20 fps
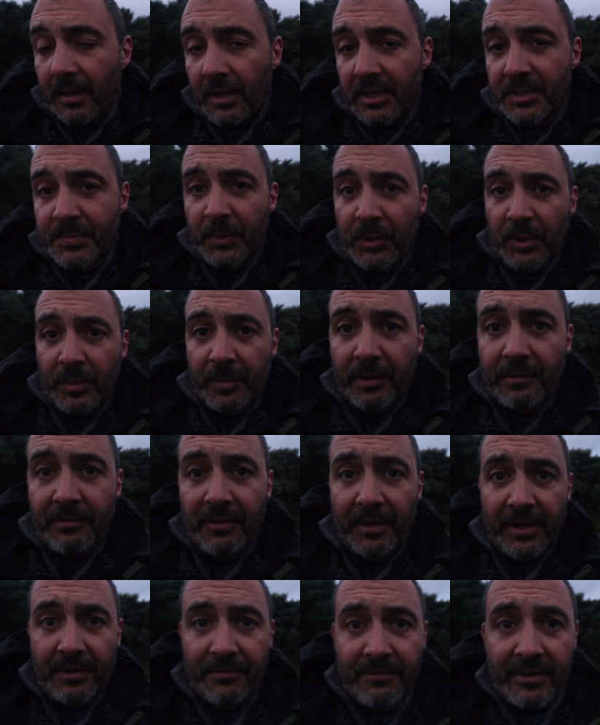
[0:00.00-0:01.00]
I spoke about
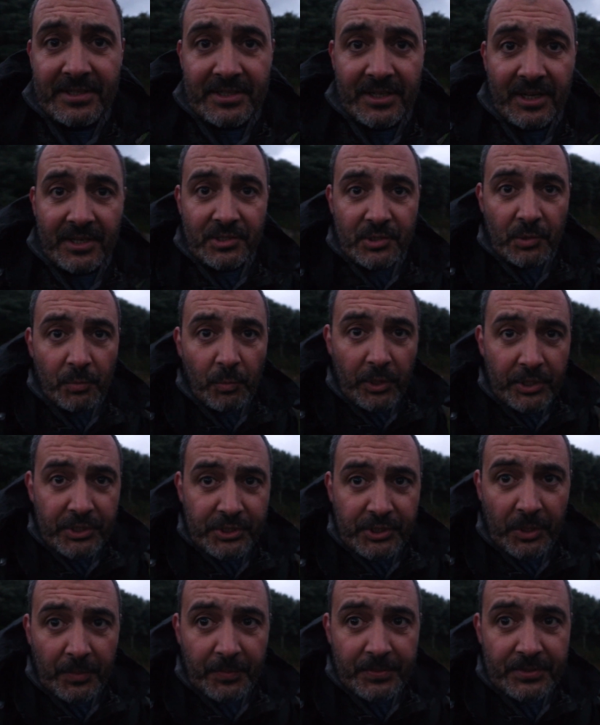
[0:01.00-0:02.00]
running residential
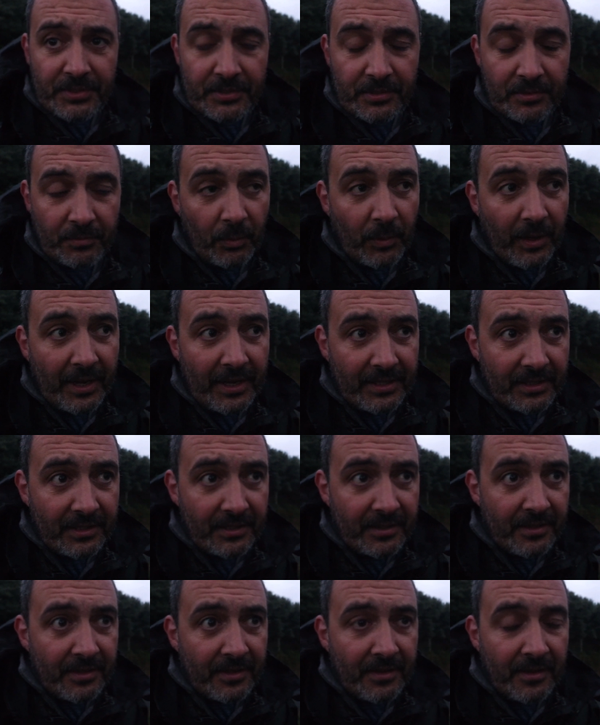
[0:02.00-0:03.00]
workshops, and while
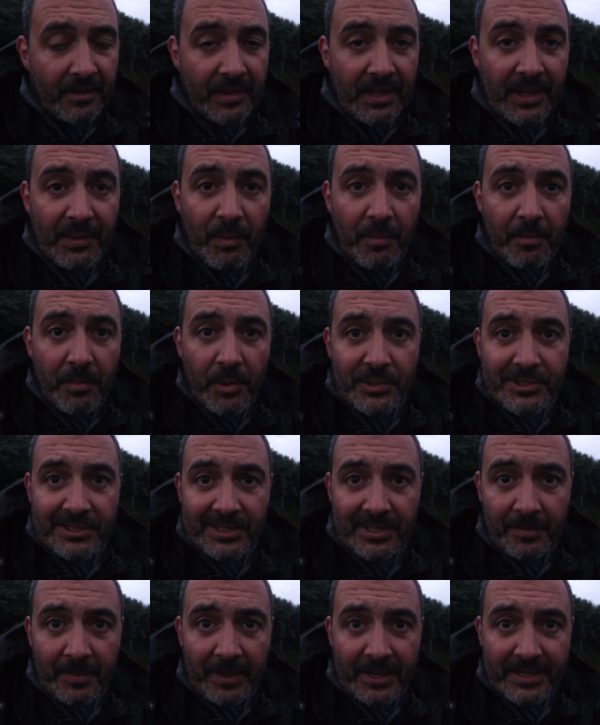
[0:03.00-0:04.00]
they were
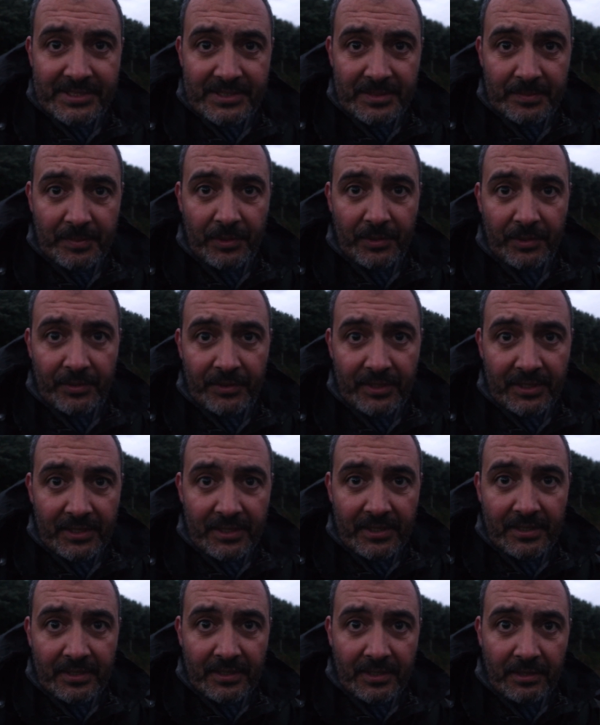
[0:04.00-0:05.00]
mostly based
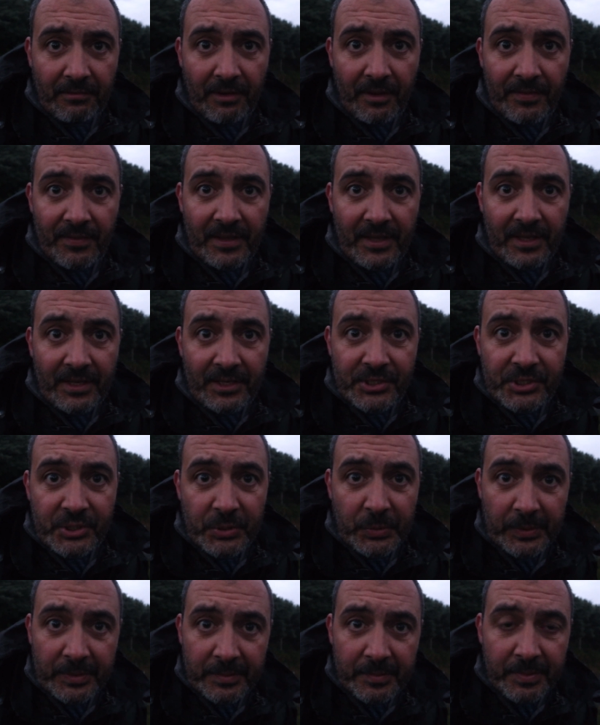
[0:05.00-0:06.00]
upon around the
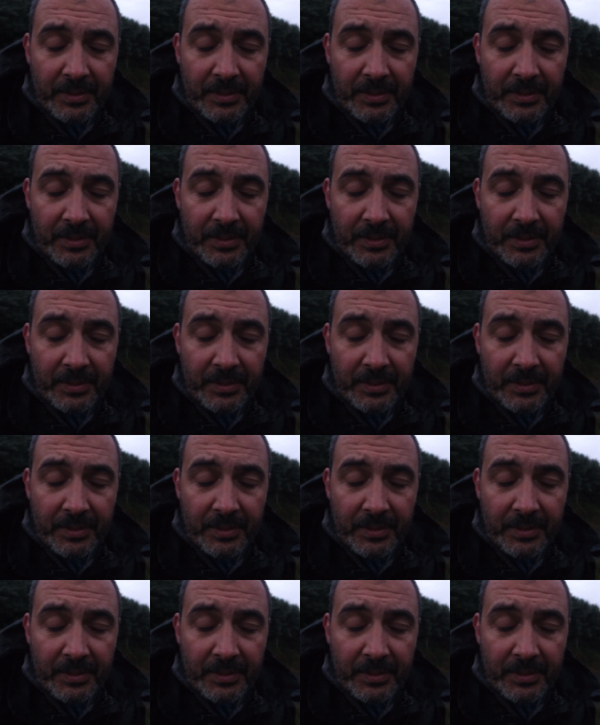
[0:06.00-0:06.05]
Inishowen